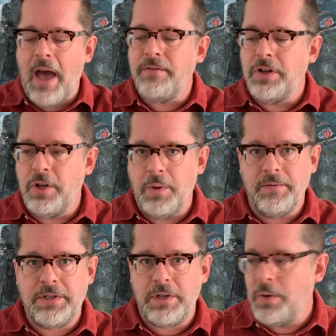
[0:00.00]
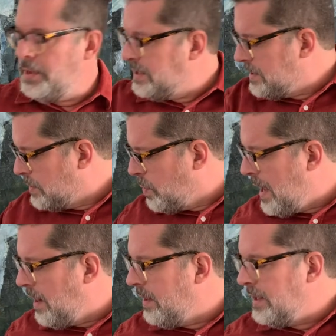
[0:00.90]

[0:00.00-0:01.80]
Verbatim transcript: after you have sewn this as well